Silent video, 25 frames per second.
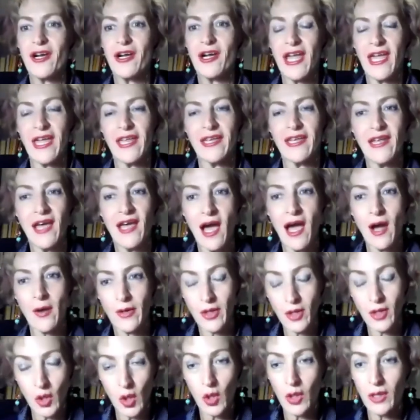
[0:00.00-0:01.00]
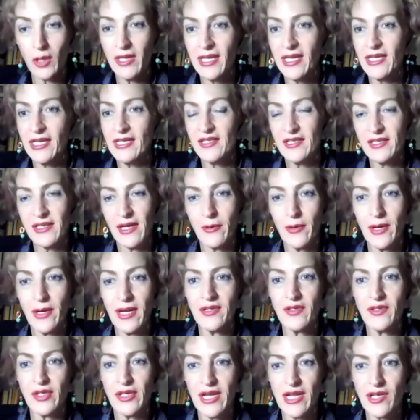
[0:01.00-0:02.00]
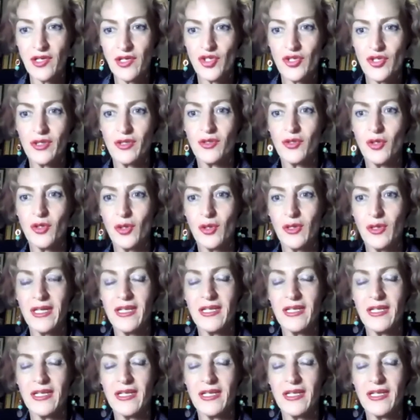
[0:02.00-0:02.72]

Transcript: and our colleagues, our international colleagues.